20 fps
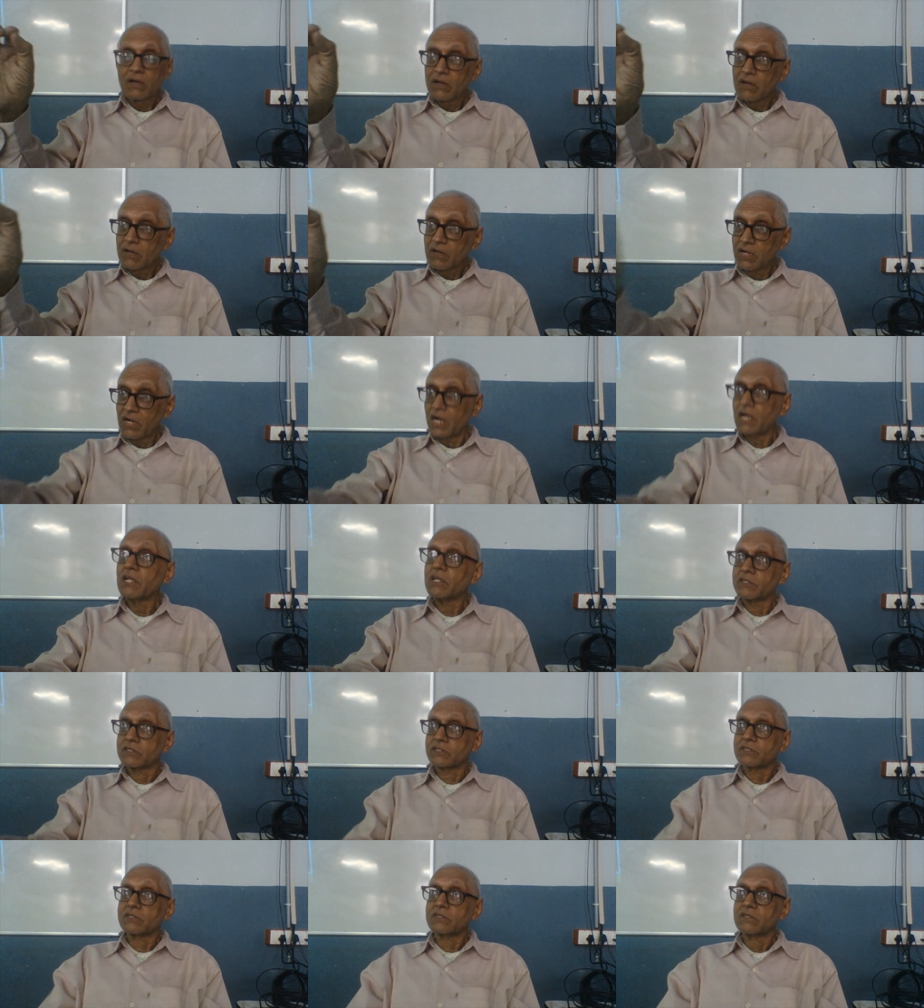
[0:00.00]

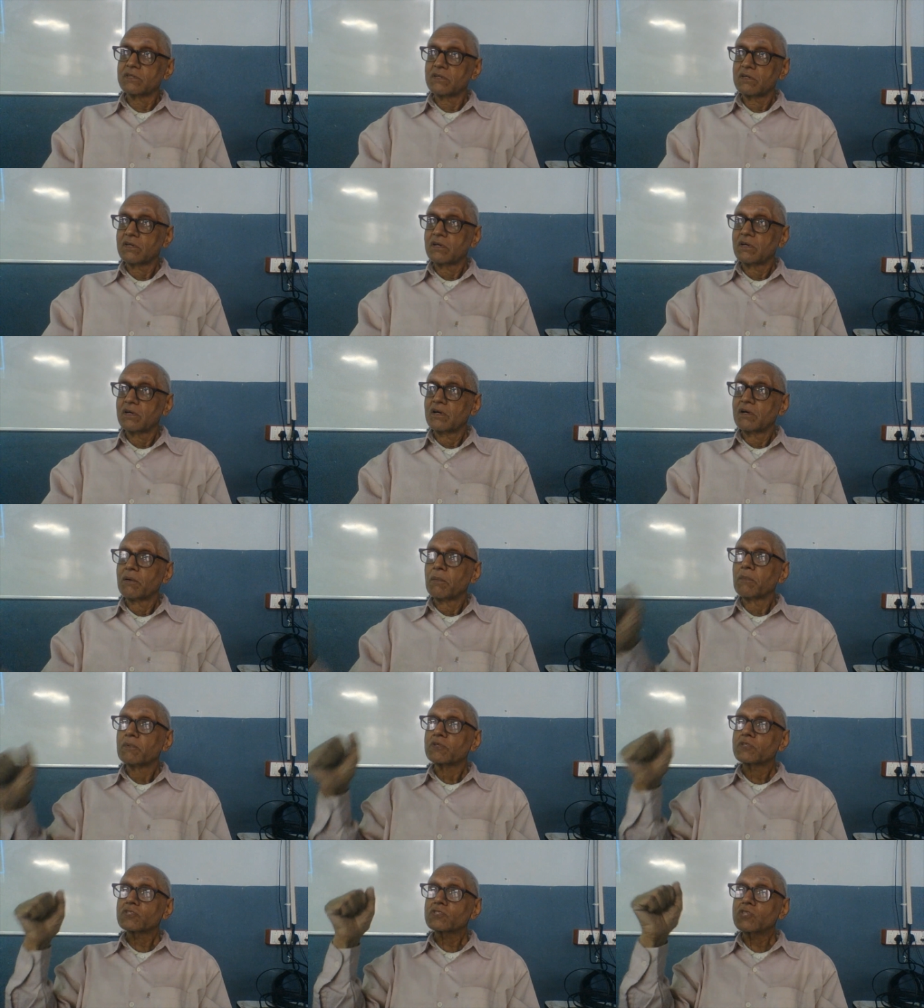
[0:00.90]
girls
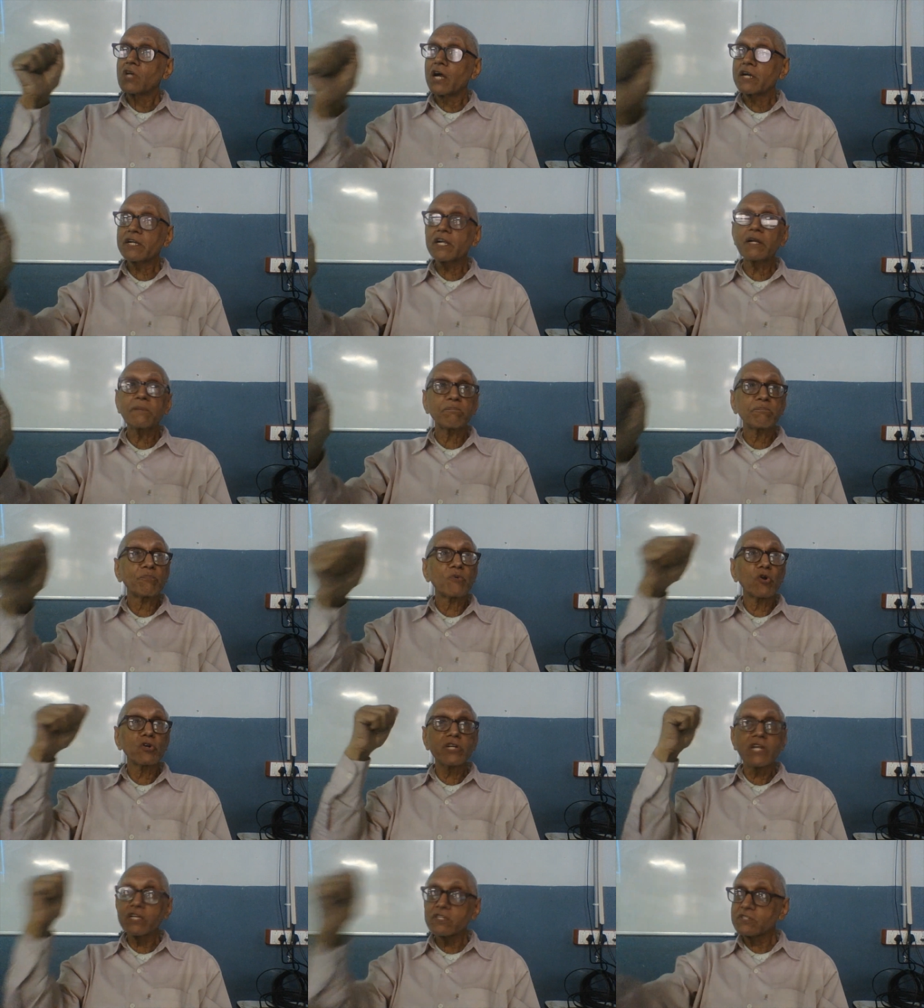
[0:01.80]
started
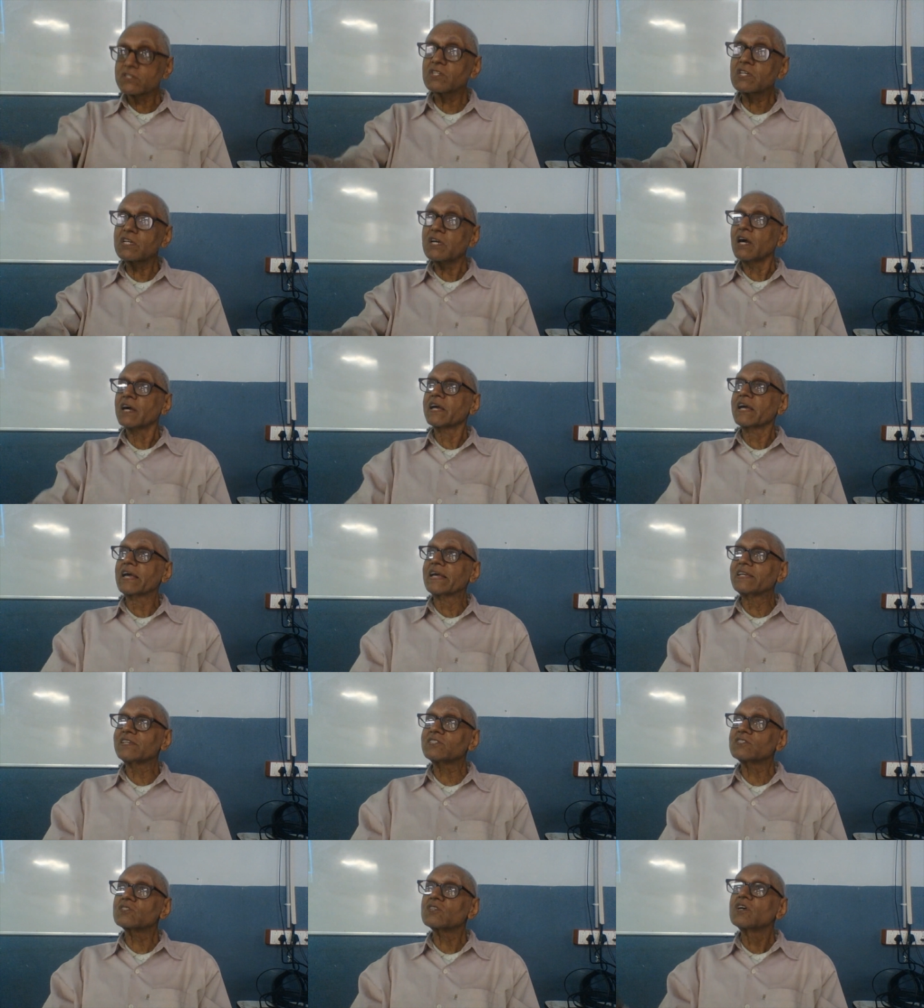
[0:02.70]
protesting
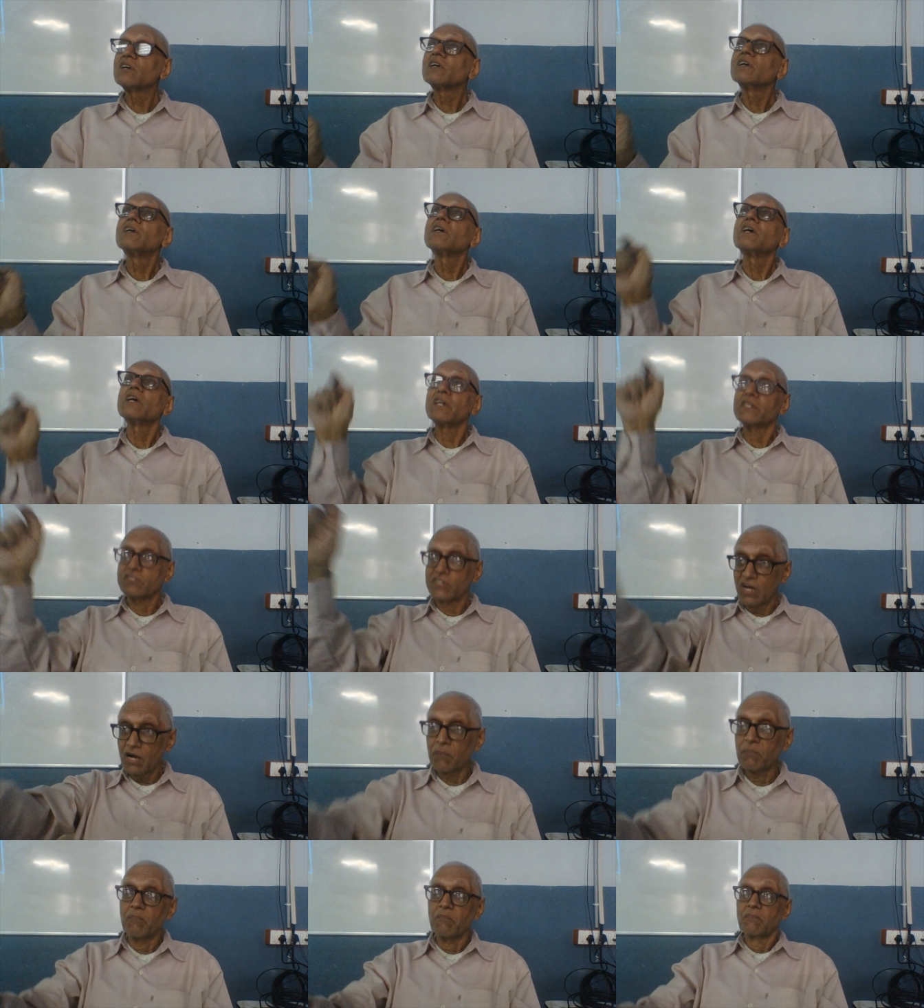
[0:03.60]
against
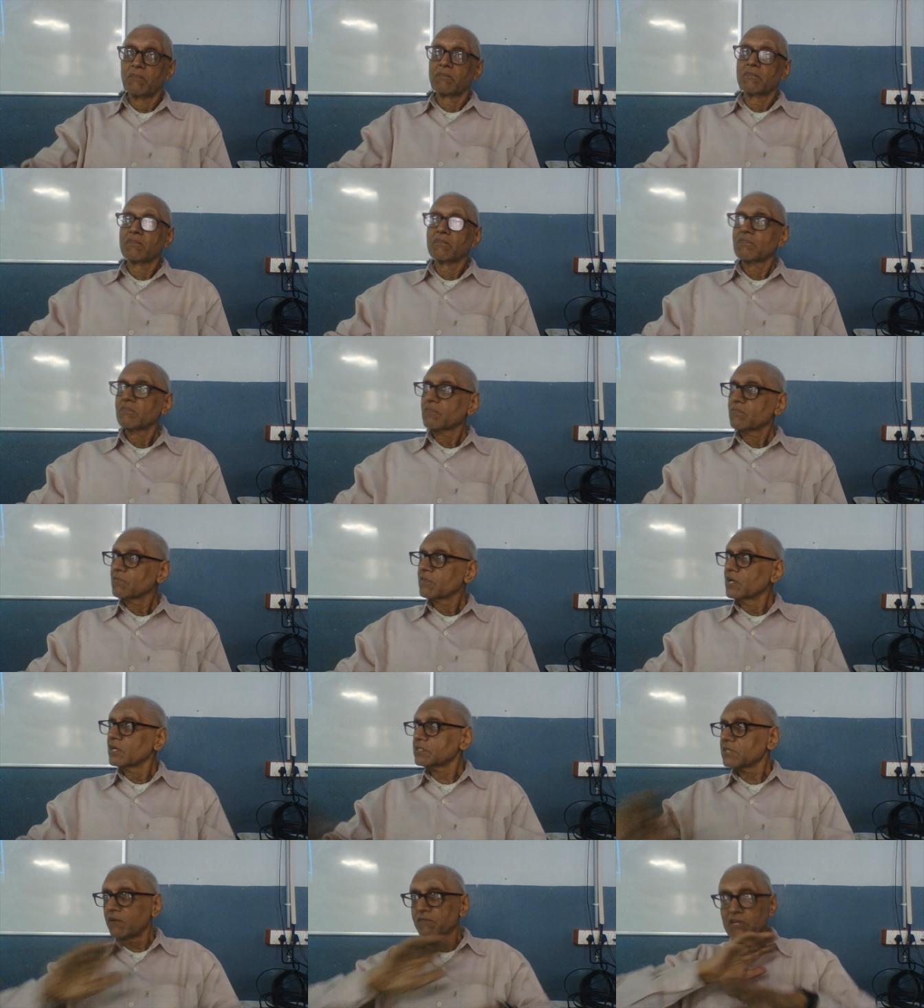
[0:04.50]
hijab.
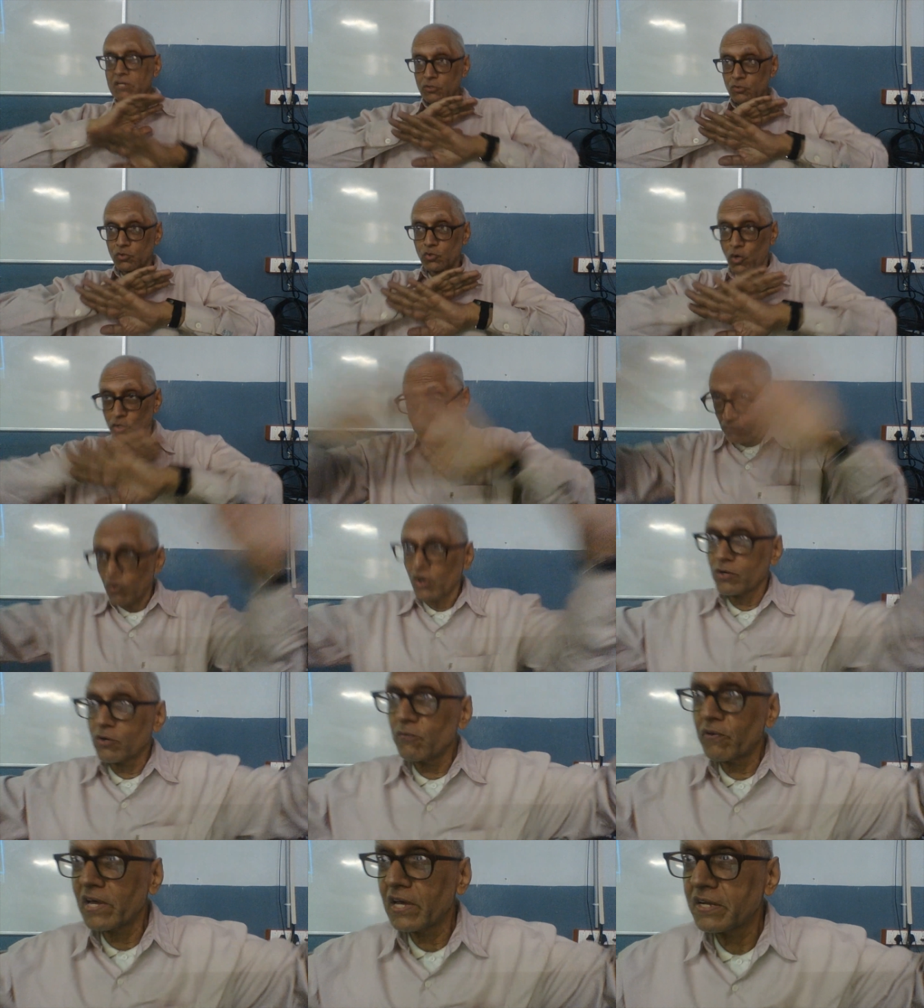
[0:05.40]
They say we don't
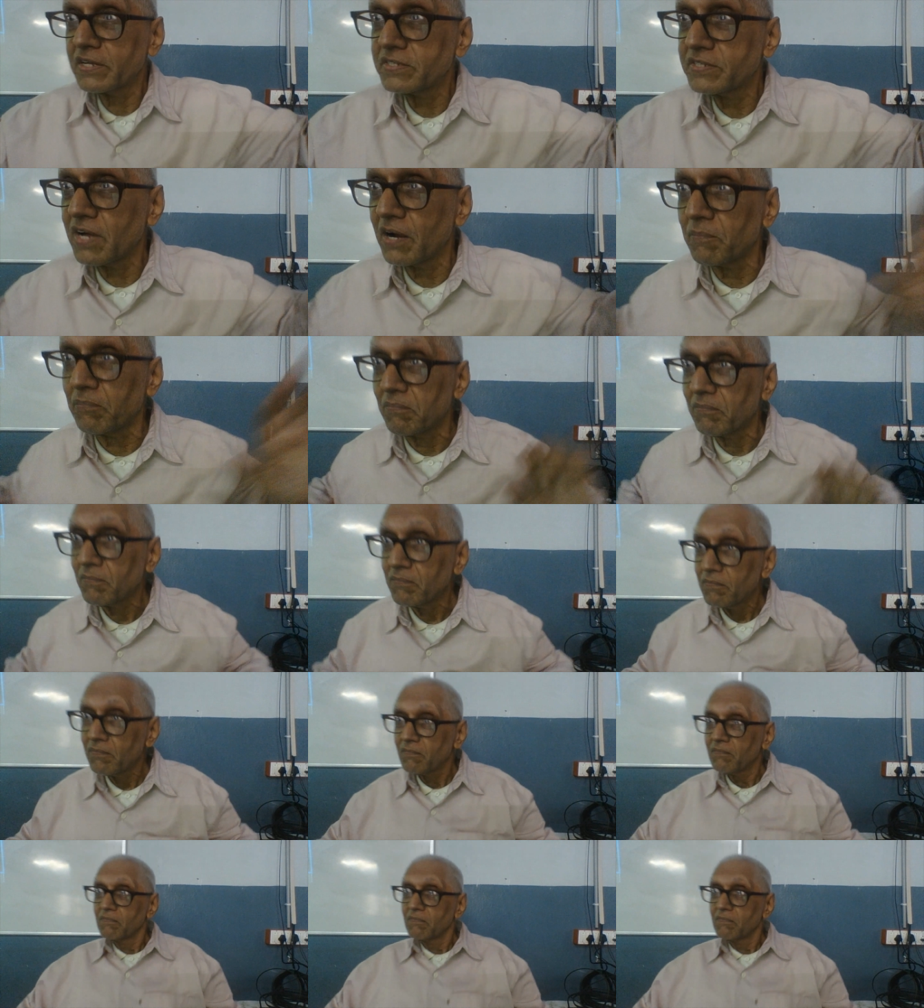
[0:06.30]
want to wear hijab.